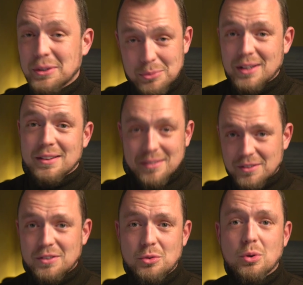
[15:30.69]
Well,
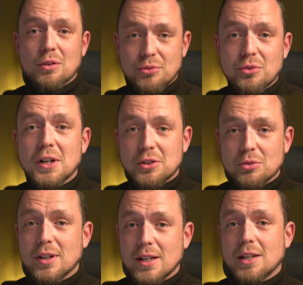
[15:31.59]
you are free to
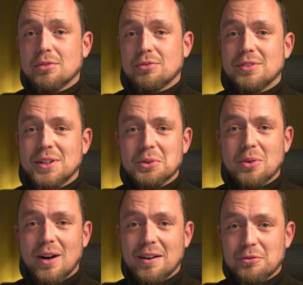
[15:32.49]
leave. You
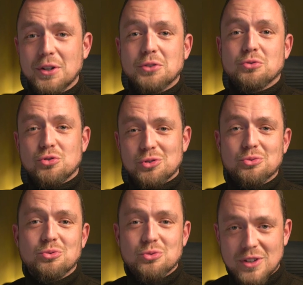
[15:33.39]
are free to
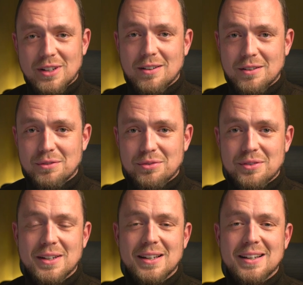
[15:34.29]
choose a life.
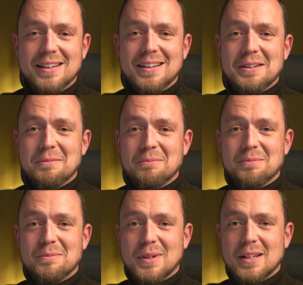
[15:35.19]

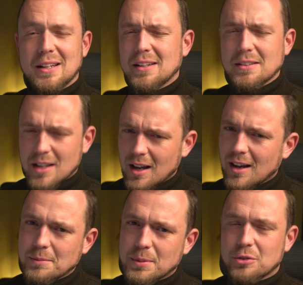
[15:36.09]
Right? And that's
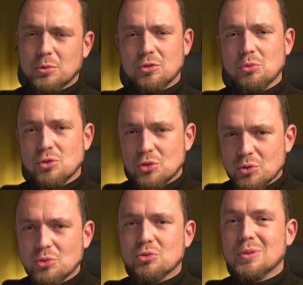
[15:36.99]
hard because we're so
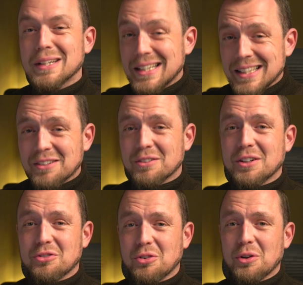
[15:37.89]
used to leaning on
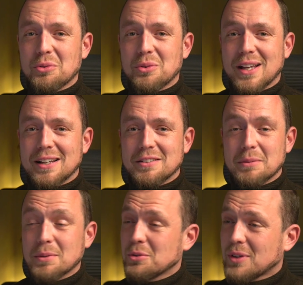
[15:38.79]
external reality,
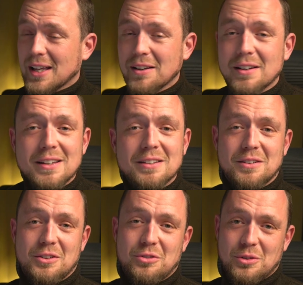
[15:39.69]
but you cannot lean on
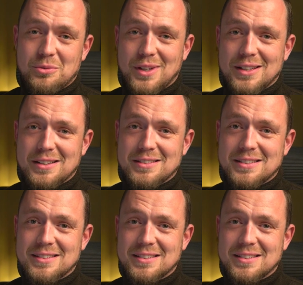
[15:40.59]
external reality.